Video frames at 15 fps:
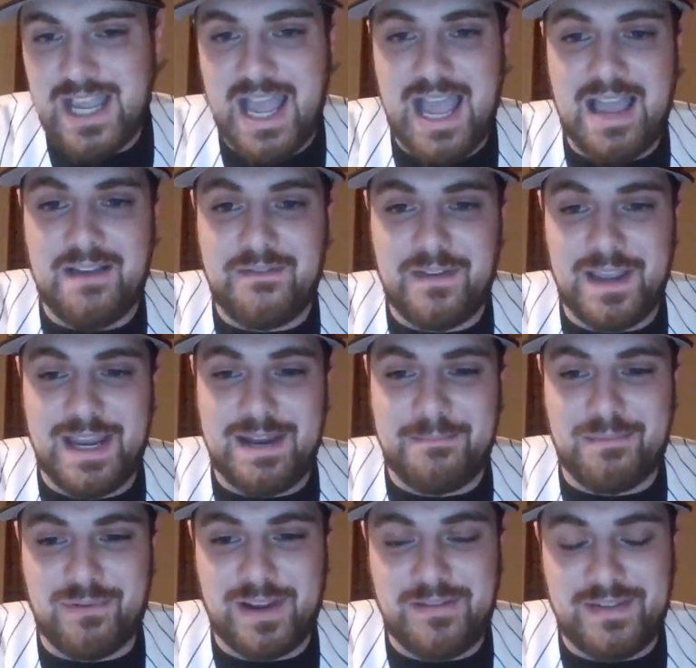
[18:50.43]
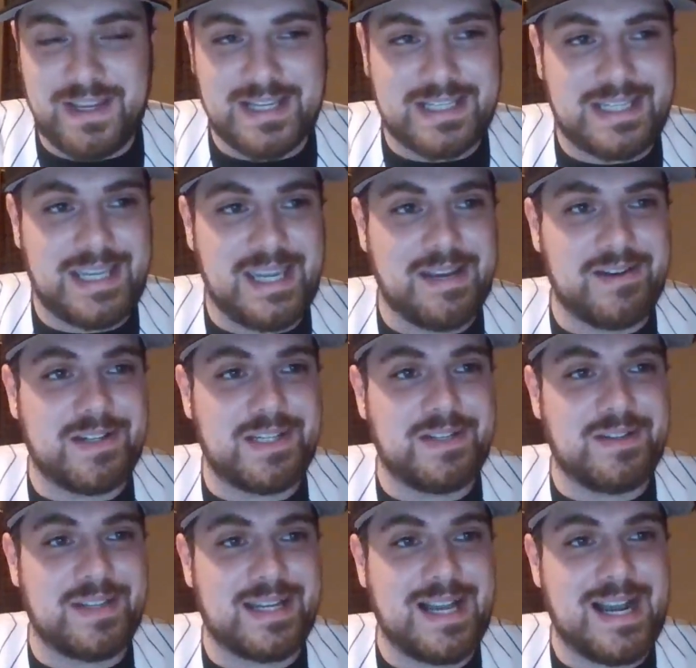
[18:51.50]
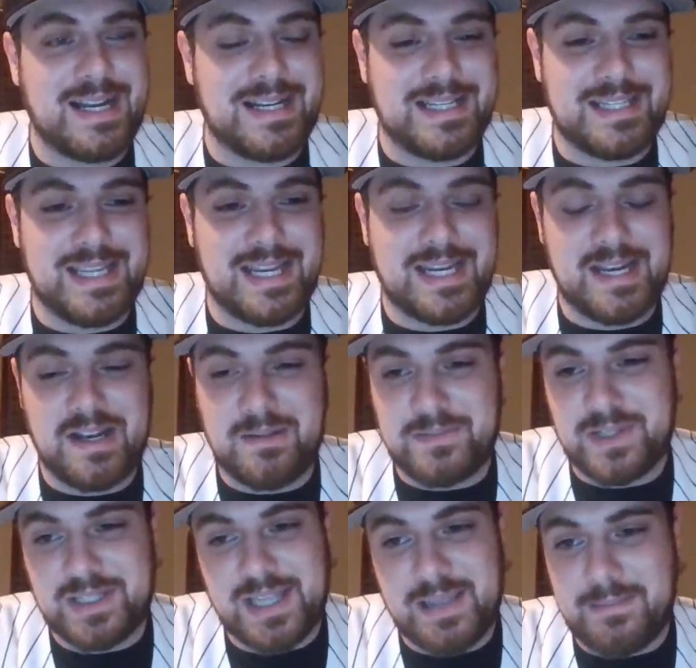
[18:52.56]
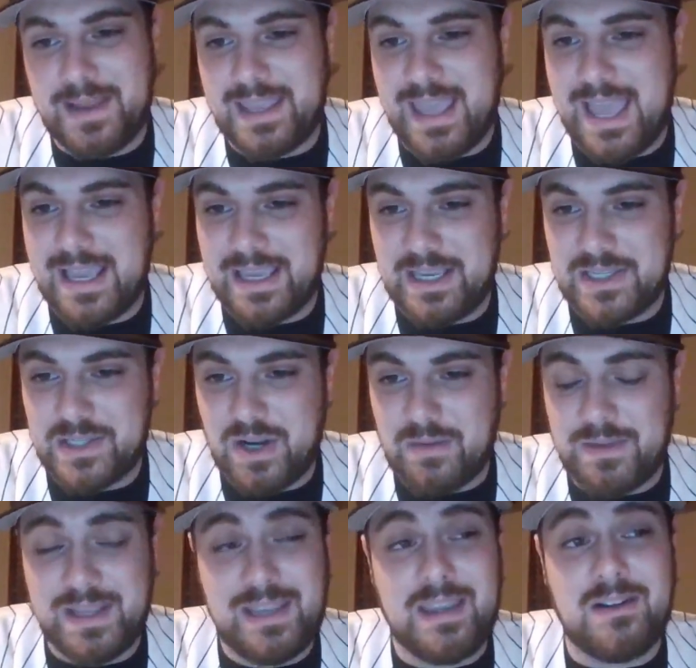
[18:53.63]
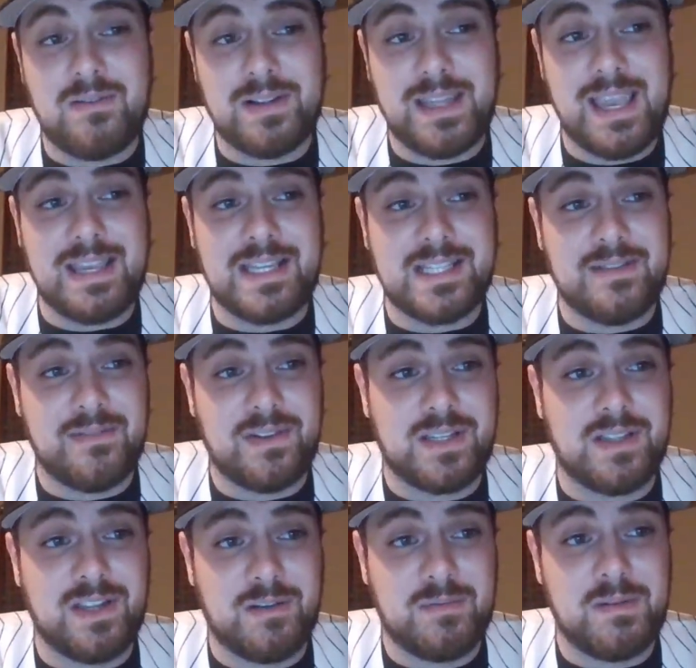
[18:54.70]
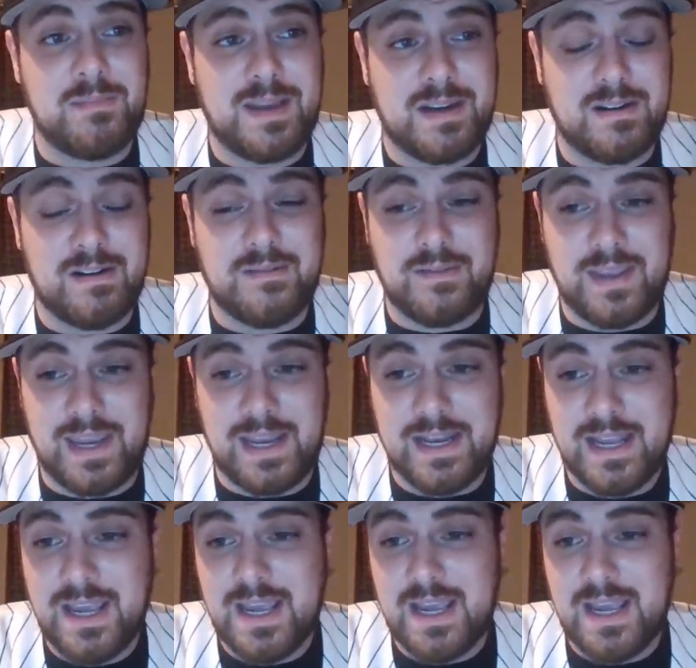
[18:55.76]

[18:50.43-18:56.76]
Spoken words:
have in previous years. They're kind of stinking it up just like my Yankees are. But you know what? The Yankees have looked a little bit better of late.